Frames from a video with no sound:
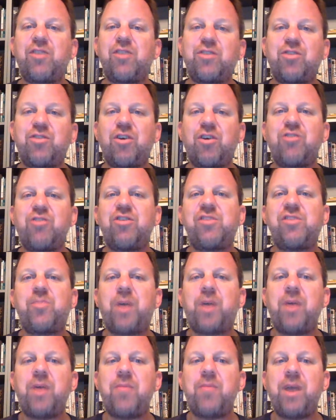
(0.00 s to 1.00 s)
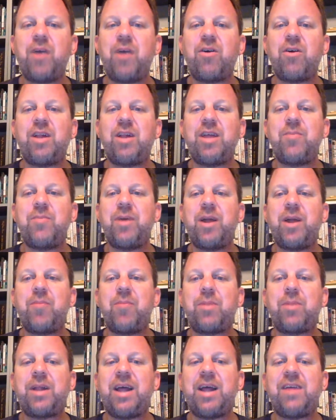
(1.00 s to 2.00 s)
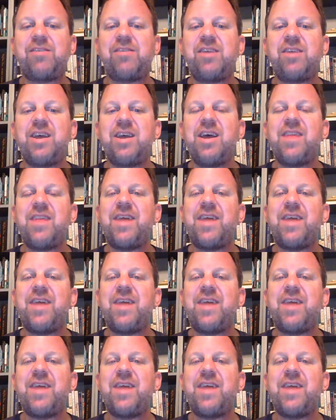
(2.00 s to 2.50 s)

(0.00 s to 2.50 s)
the church has primarily been a place